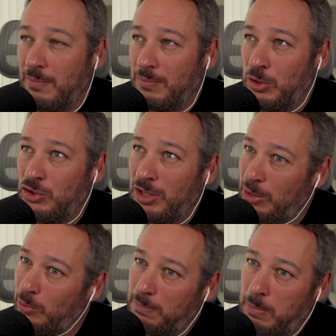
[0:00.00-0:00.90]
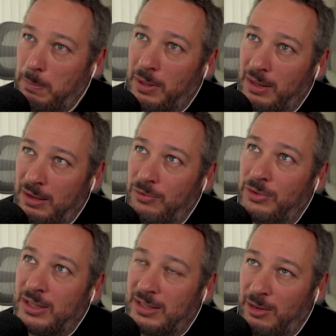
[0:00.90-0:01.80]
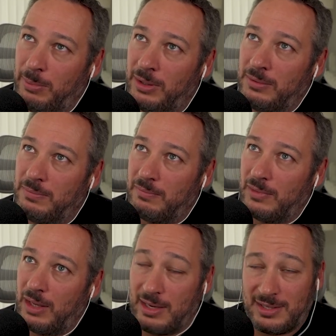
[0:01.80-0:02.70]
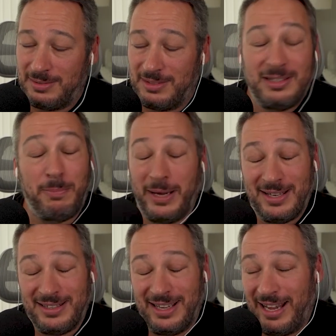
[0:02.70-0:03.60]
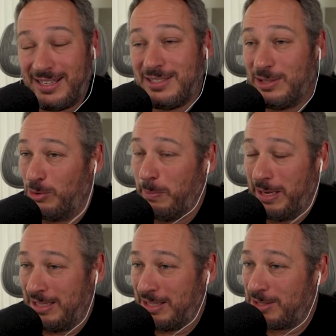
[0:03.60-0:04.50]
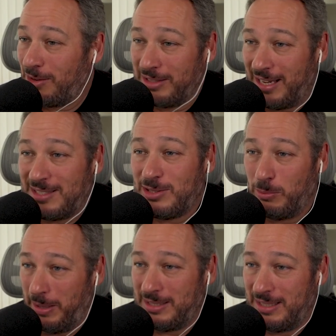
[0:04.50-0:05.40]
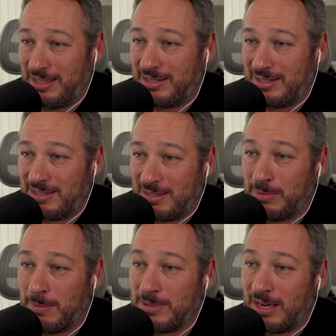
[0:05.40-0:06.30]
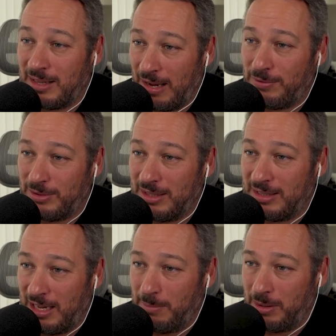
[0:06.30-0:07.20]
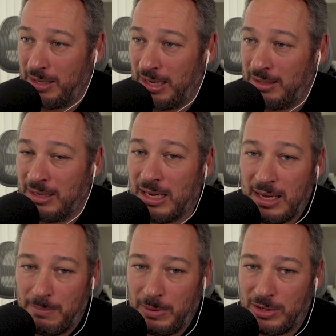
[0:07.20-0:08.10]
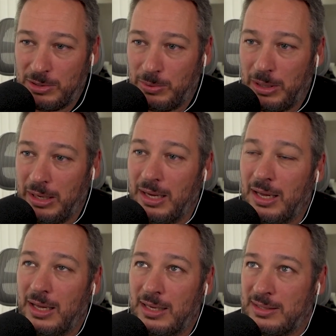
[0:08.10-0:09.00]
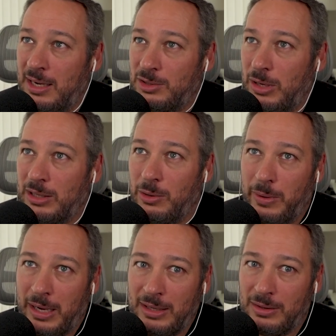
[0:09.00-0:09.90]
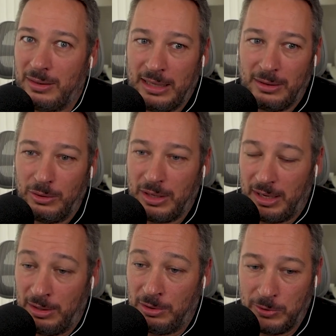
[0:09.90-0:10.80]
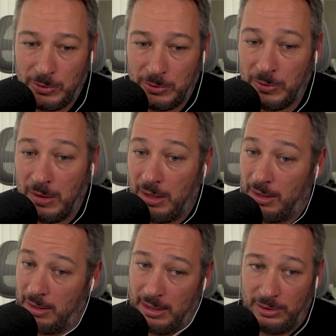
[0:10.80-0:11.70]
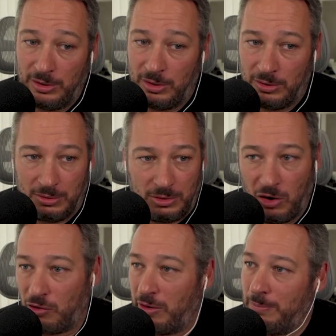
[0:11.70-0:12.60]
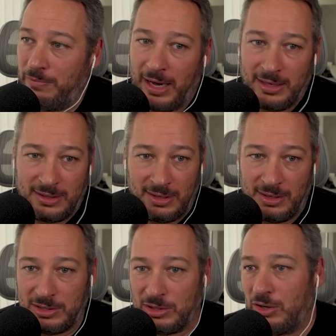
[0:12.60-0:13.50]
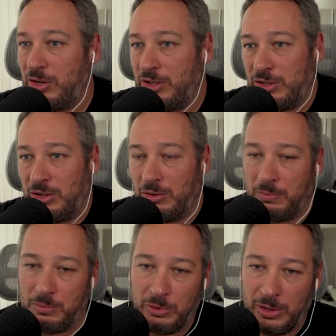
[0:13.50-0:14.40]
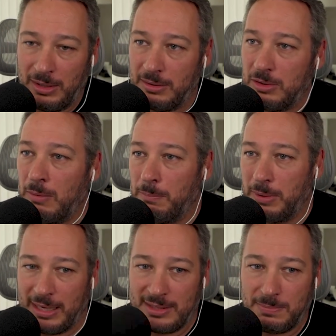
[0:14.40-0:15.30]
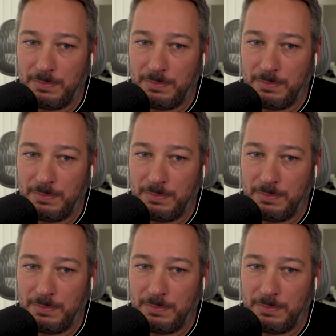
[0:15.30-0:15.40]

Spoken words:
usually what people leave on the table is the SEO basics. All the SEO basics sometimes are left on the table, and because we start right away in looking into, I don't know, core web vitals, or, you know, doing complex